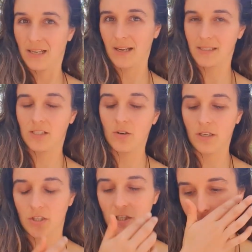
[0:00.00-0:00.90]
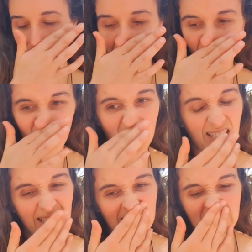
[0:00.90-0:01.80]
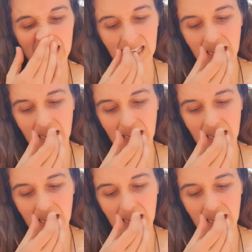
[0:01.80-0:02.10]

custodianship, is